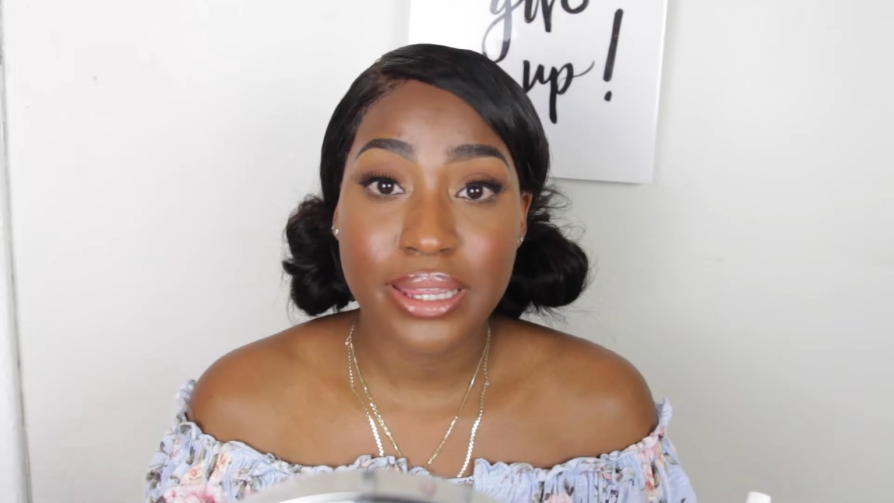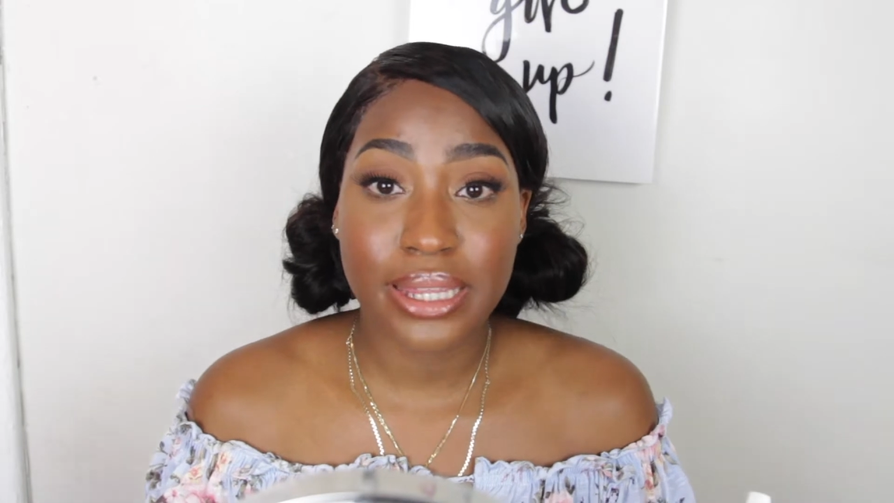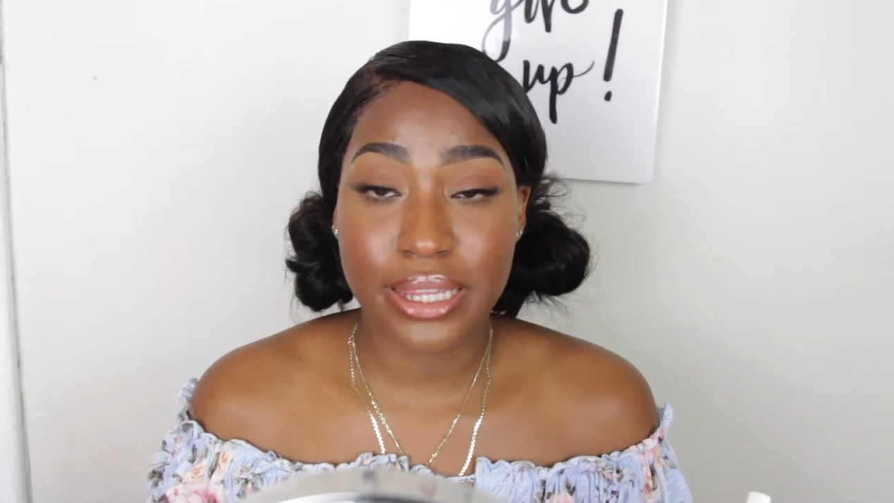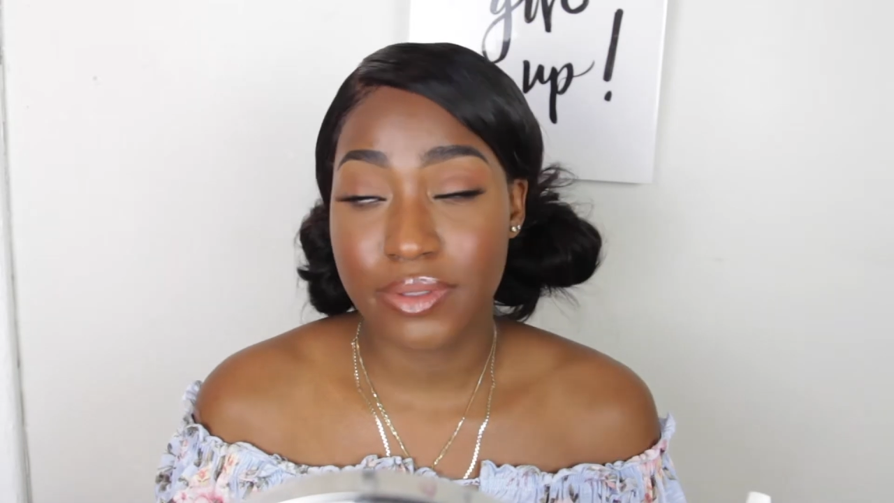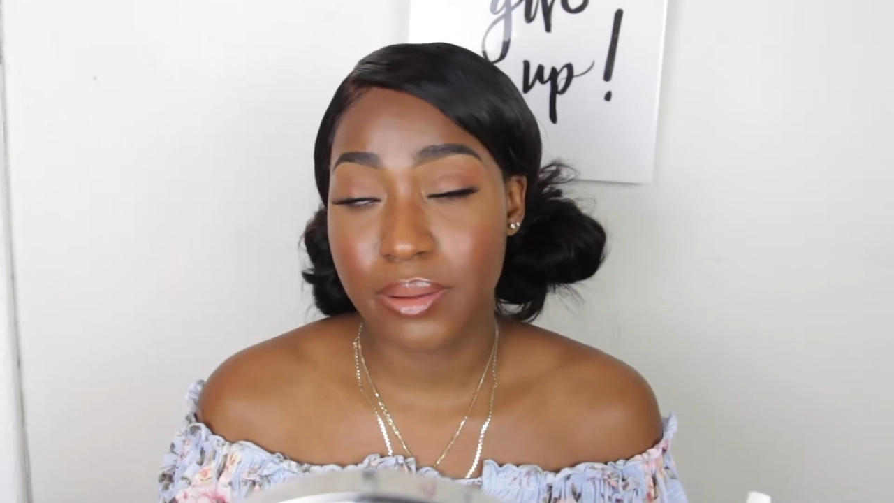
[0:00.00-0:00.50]

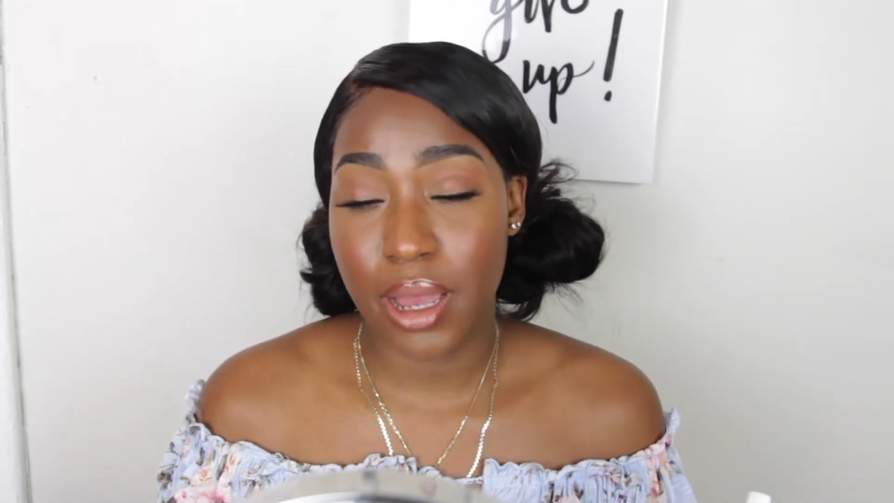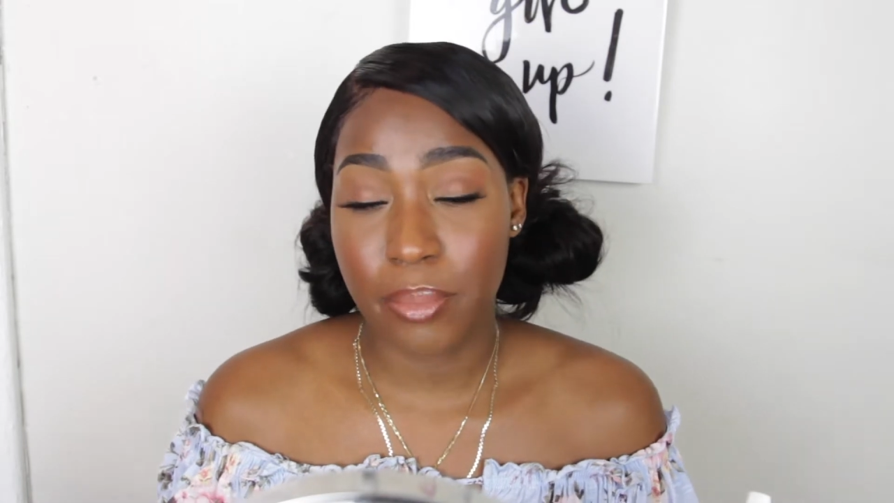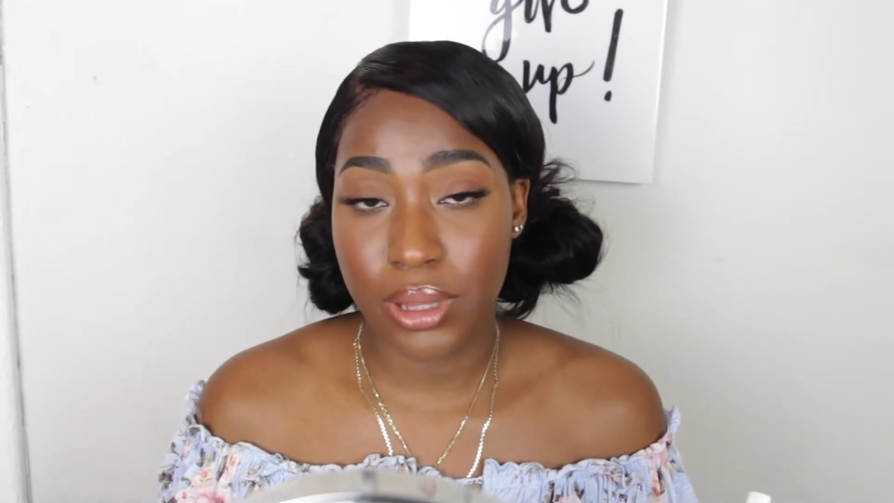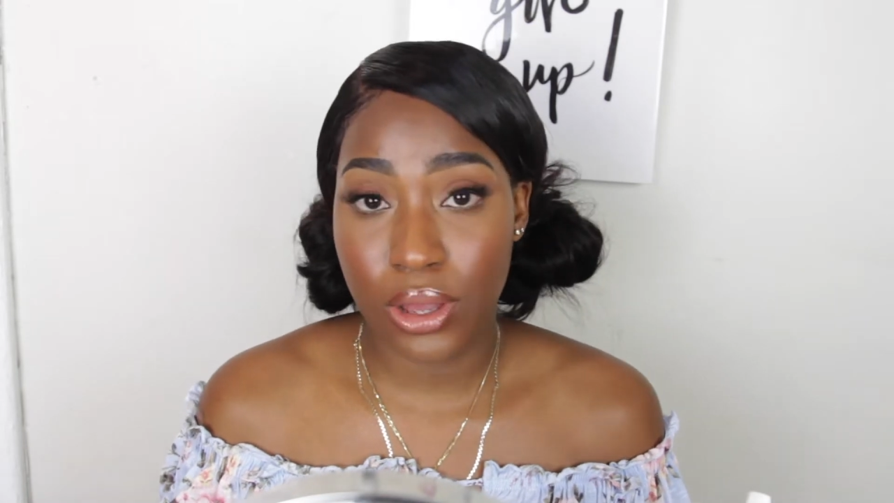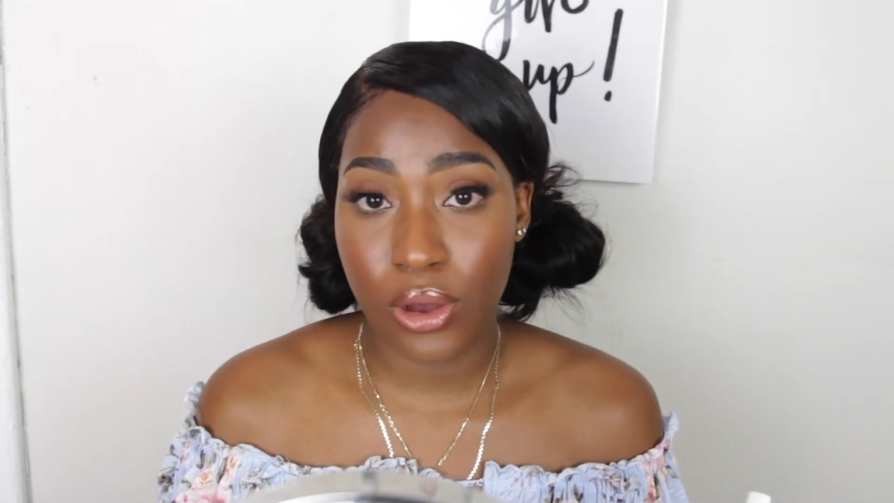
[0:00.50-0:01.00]
then leave them down
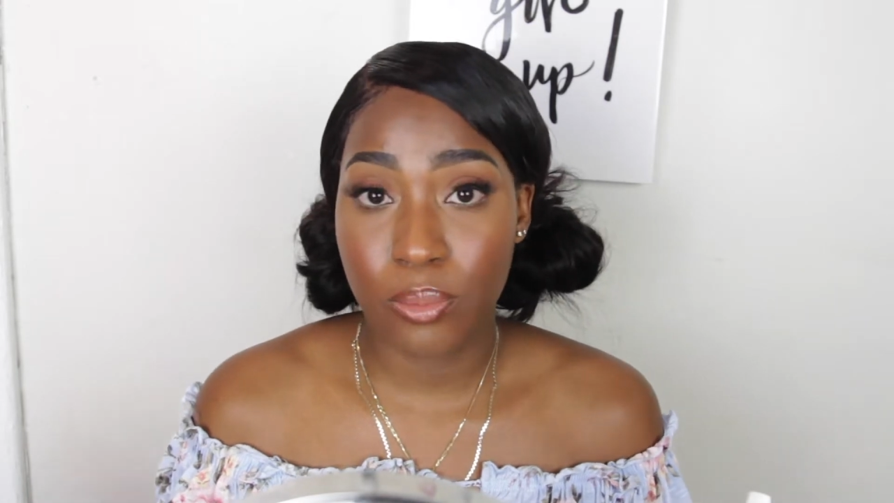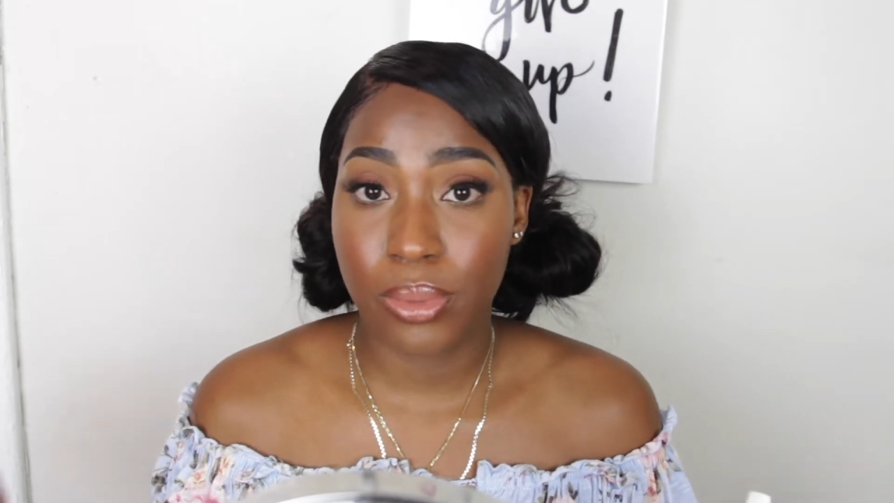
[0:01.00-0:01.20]
below.